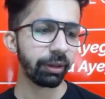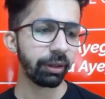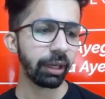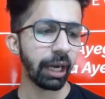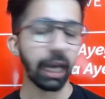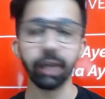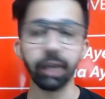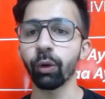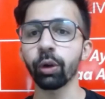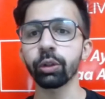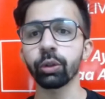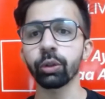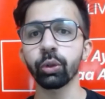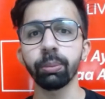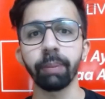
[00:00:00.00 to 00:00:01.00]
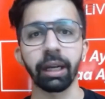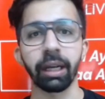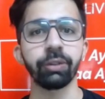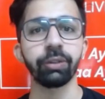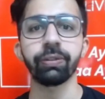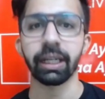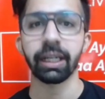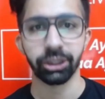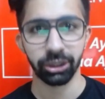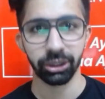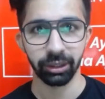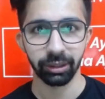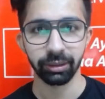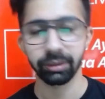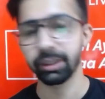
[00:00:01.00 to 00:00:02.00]
I want to
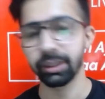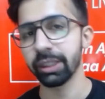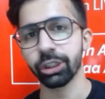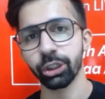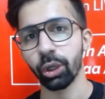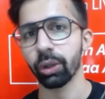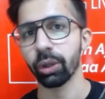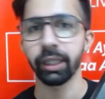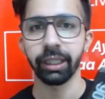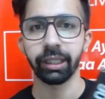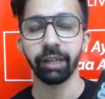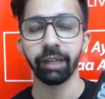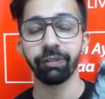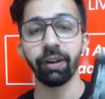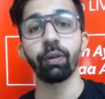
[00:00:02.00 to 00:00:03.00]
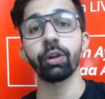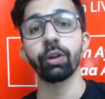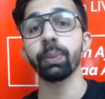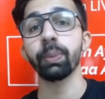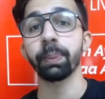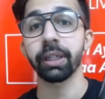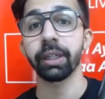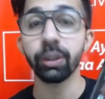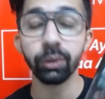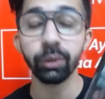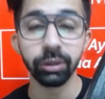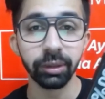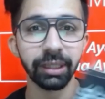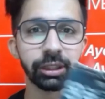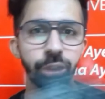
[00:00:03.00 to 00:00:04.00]
manufacture this chocolate, if I want to produce
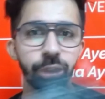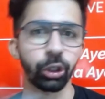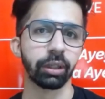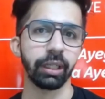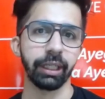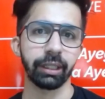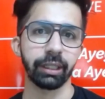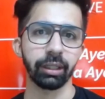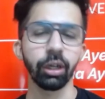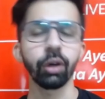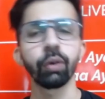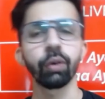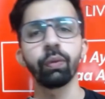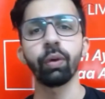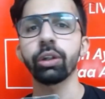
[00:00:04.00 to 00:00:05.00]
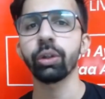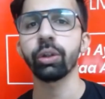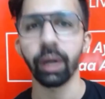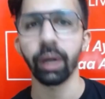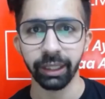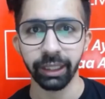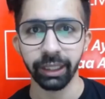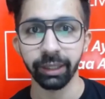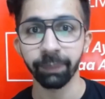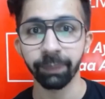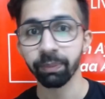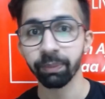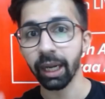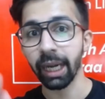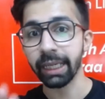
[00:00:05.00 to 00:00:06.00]
this chocolate, what do I need?
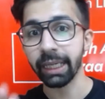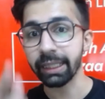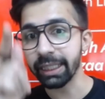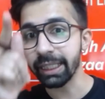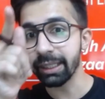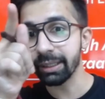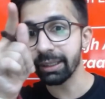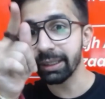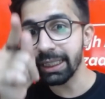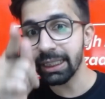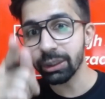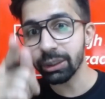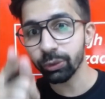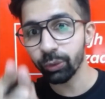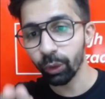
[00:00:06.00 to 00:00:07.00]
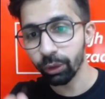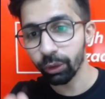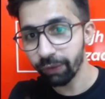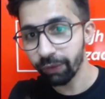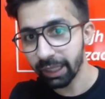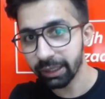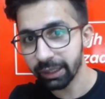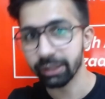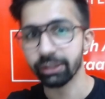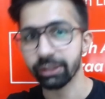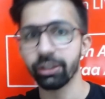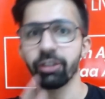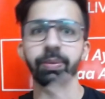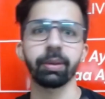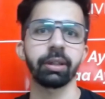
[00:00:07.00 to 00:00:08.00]
I need these four factors
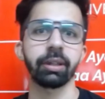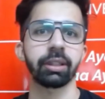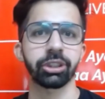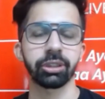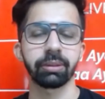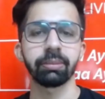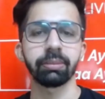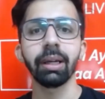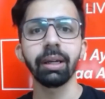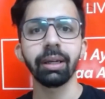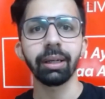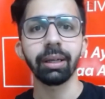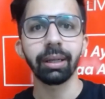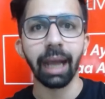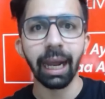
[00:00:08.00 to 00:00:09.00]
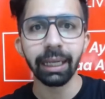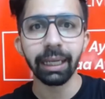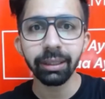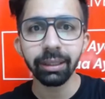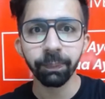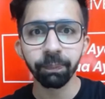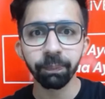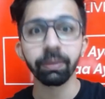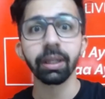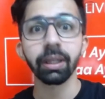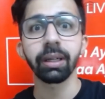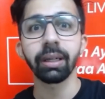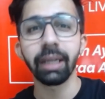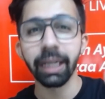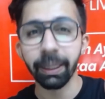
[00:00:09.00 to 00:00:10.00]
of production: land,
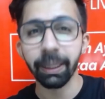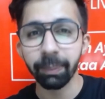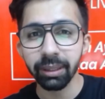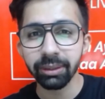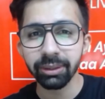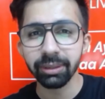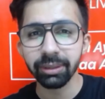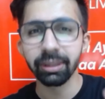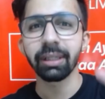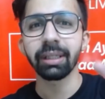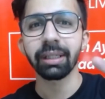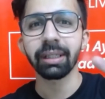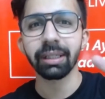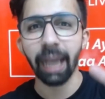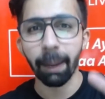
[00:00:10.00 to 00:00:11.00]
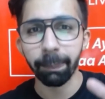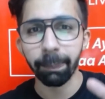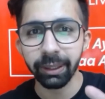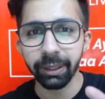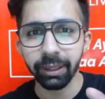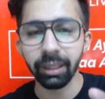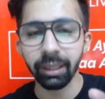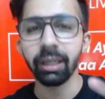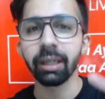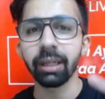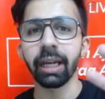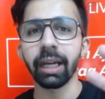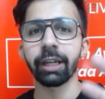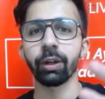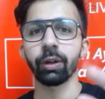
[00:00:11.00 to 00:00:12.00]
labors, capital,
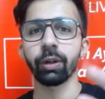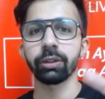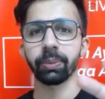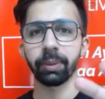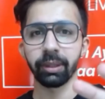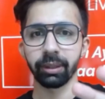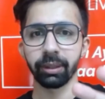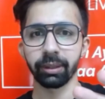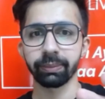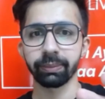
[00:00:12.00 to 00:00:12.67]
and entrepreneur.